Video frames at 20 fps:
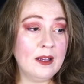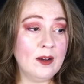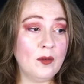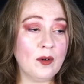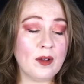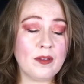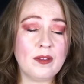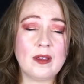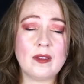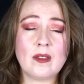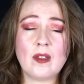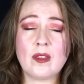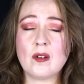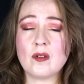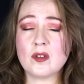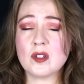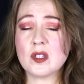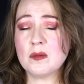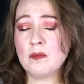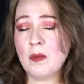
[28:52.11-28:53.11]
or think that they're
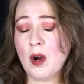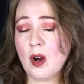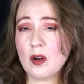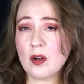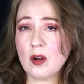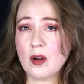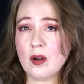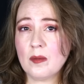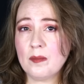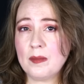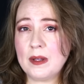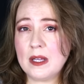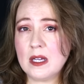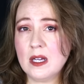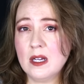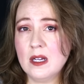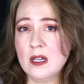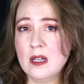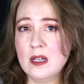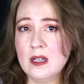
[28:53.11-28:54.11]
smarter
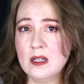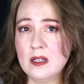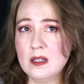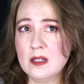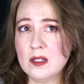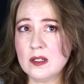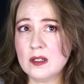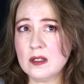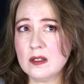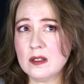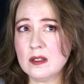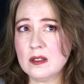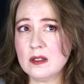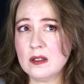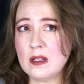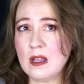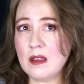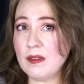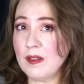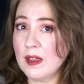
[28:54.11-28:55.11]
because
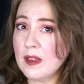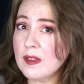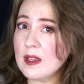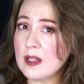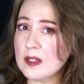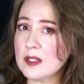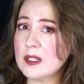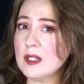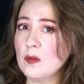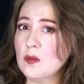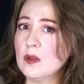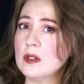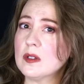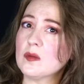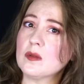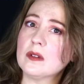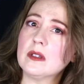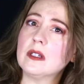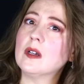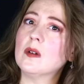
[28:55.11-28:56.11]
they think they see what's
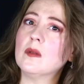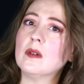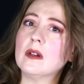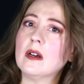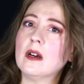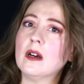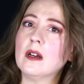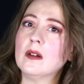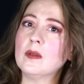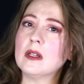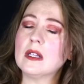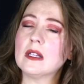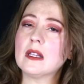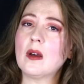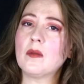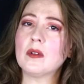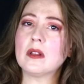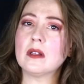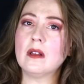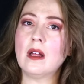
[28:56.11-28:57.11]
really going on. We get
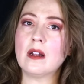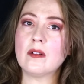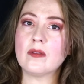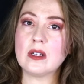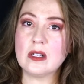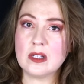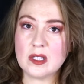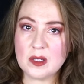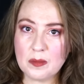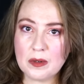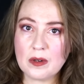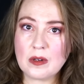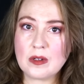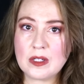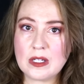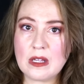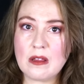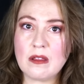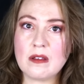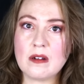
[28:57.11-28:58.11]
that with a lot of
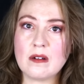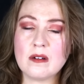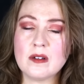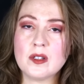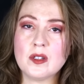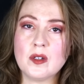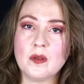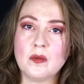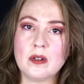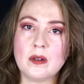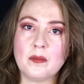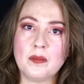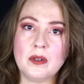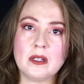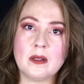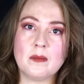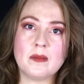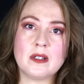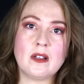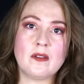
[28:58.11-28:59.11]
conspiracy theorists who want to put
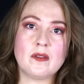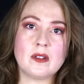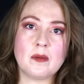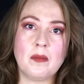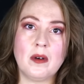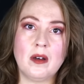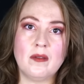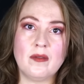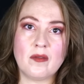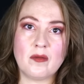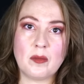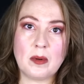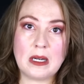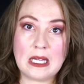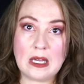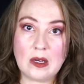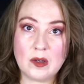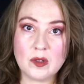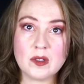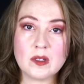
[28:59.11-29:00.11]
themselves above everybody
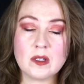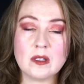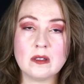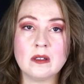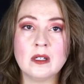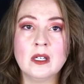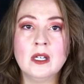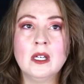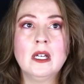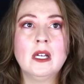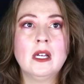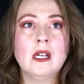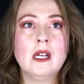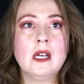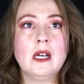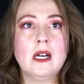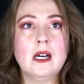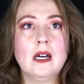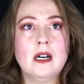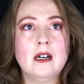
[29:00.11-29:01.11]
else and
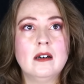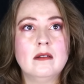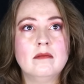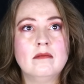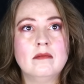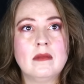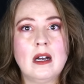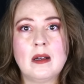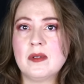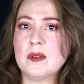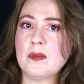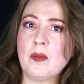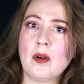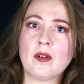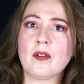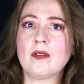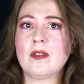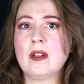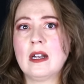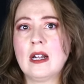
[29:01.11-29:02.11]
Um, I'm
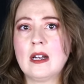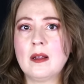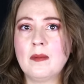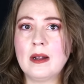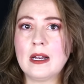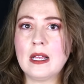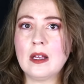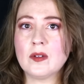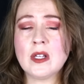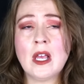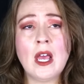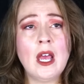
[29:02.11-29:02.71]
smarter than anybody else.